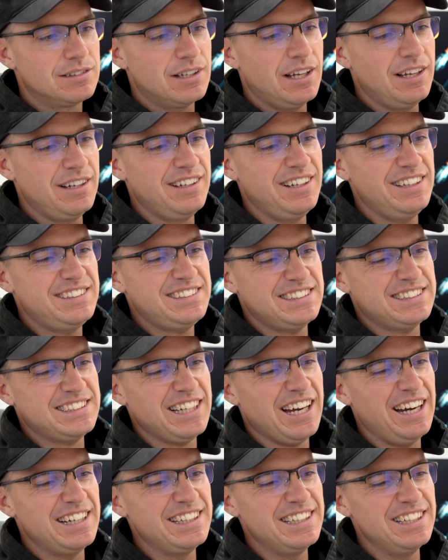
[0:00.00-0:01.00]
It's a
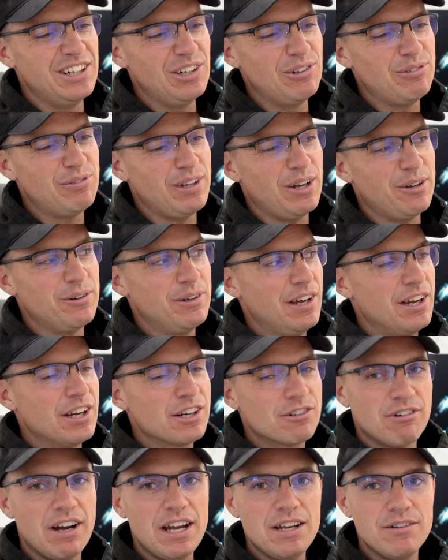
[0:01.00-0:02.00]
tiny little float,
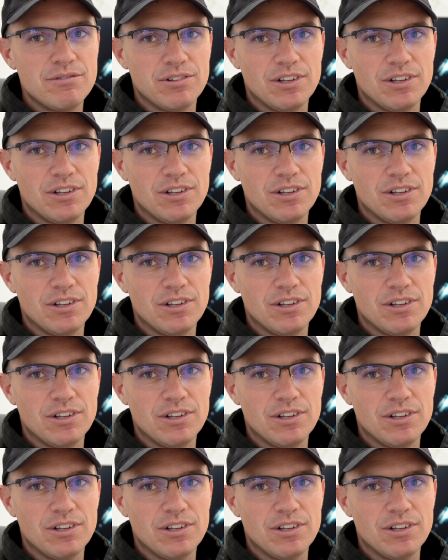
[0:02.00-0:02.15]
great